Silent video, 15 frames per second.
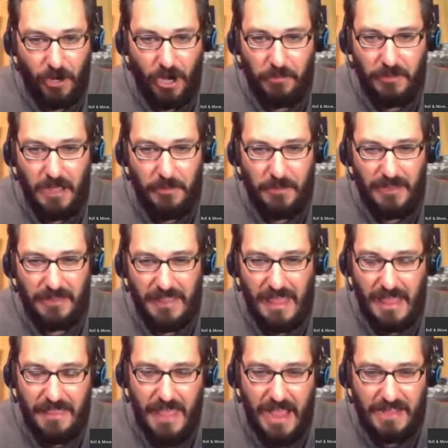I mean, it's probably,
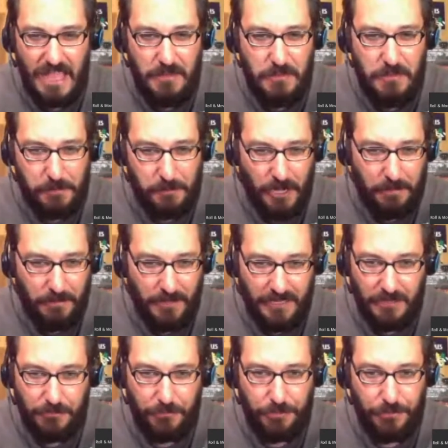I mean, that game
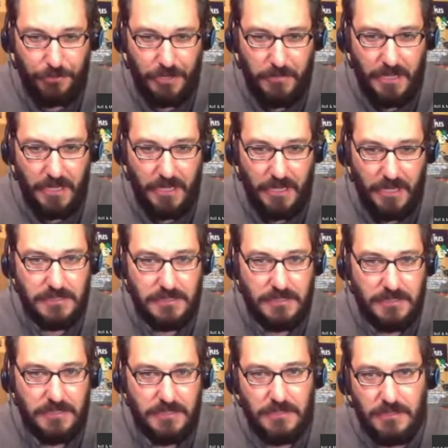you probably play in under 30
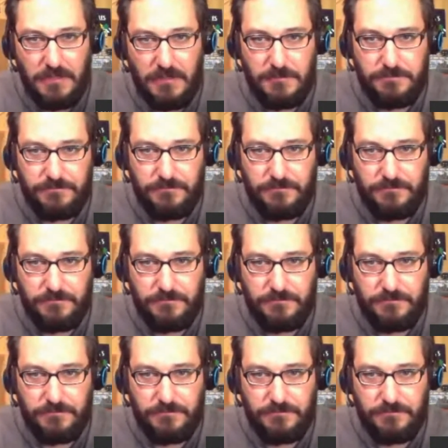minutes.